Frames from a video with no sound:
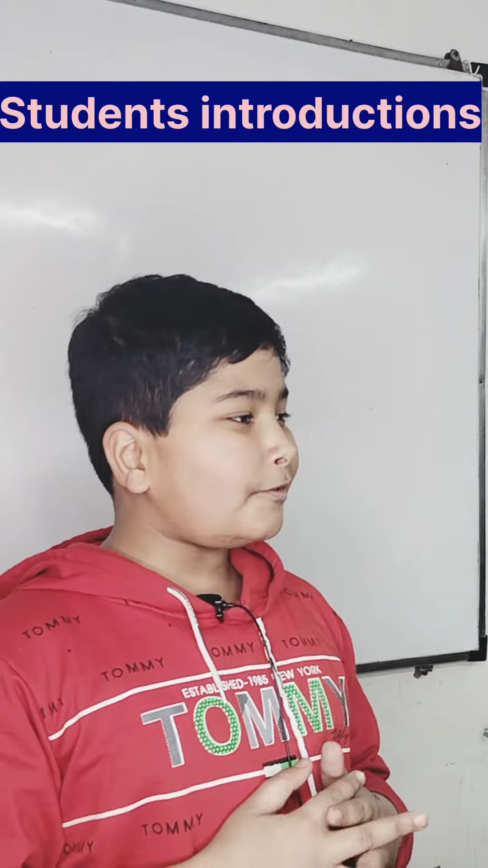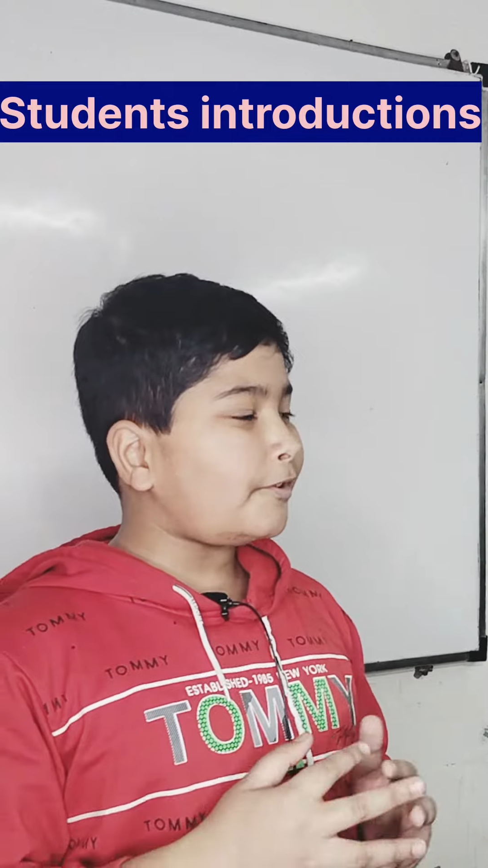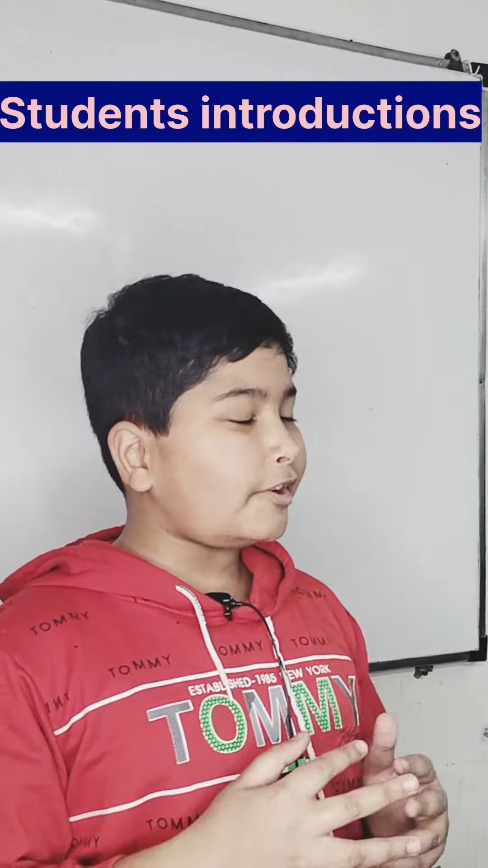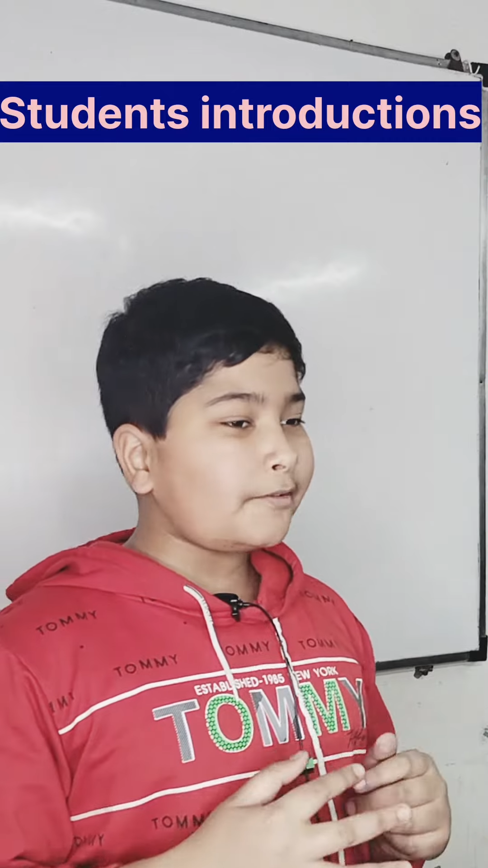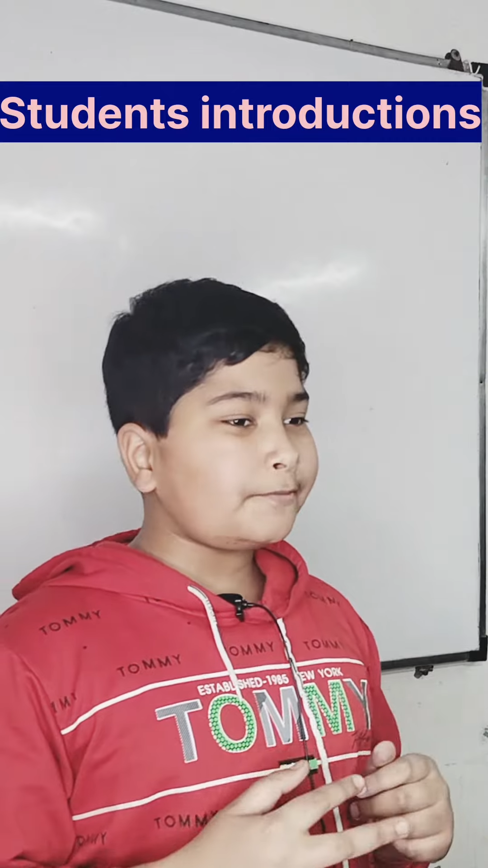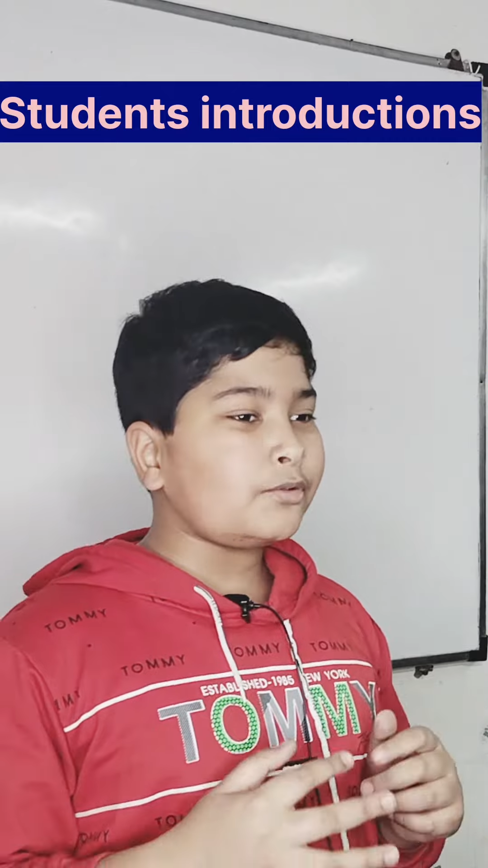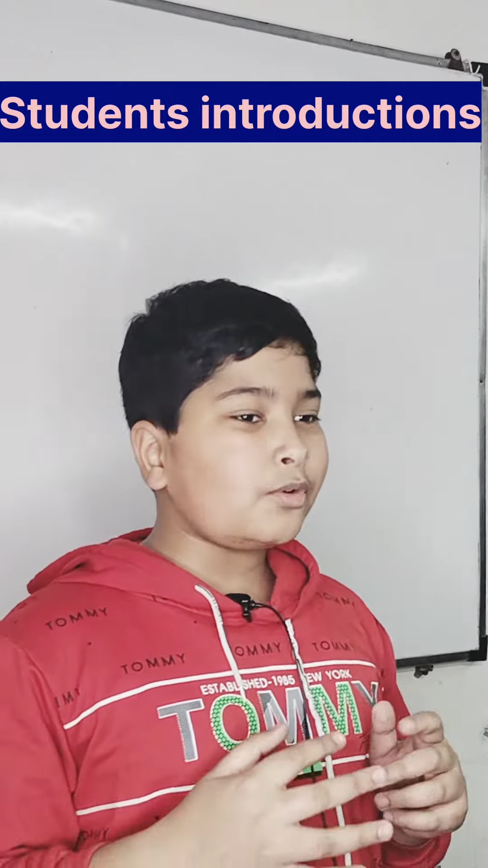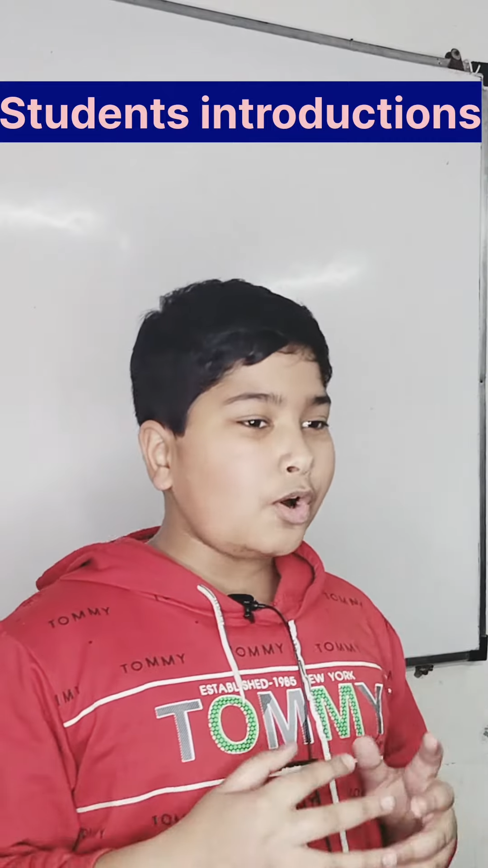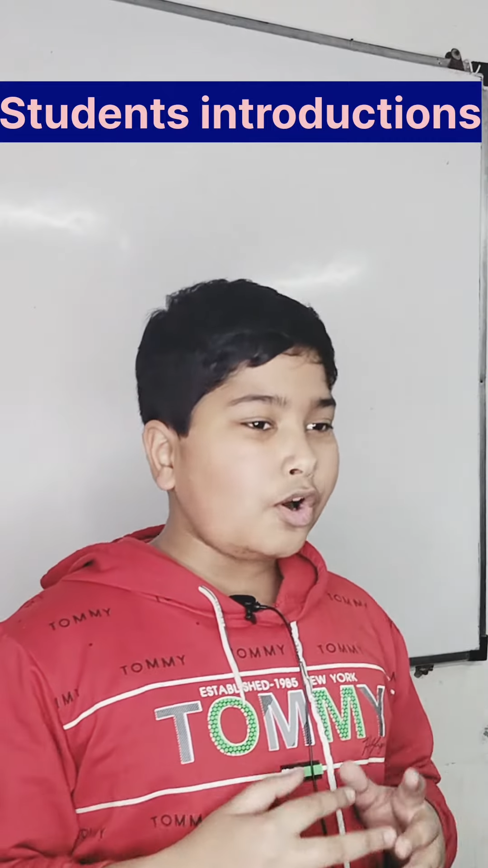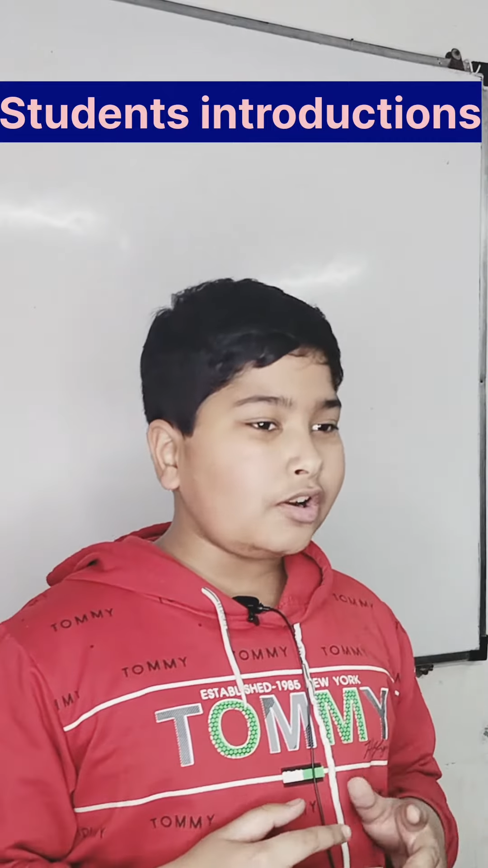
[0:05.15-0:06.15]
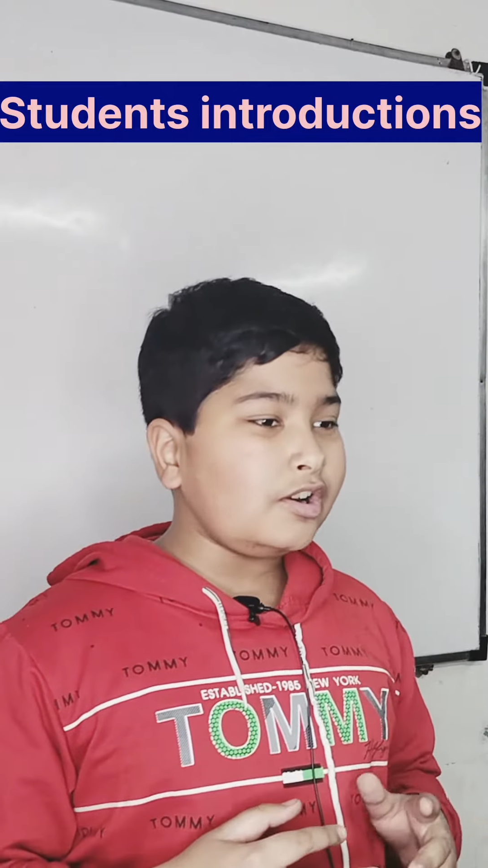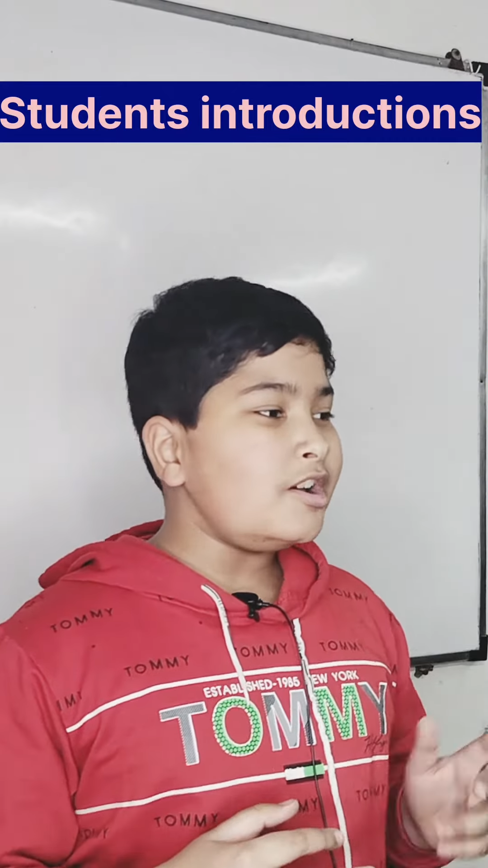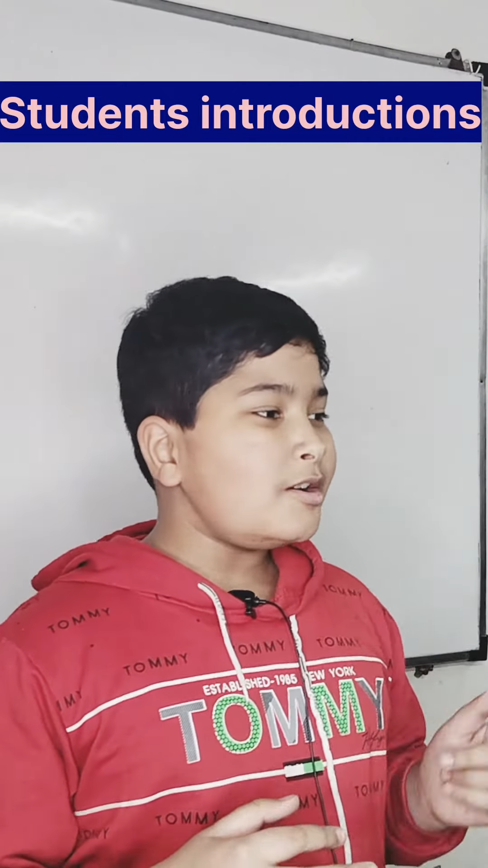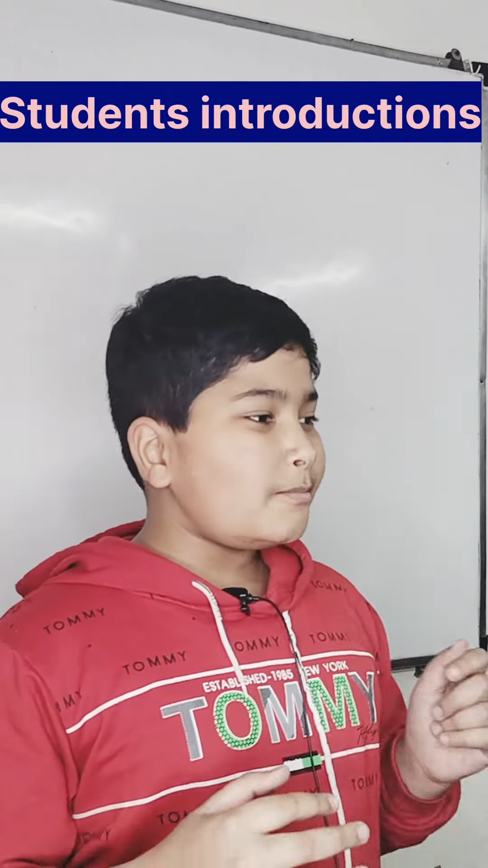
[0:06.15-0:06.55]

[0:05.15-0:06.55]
in front of you all.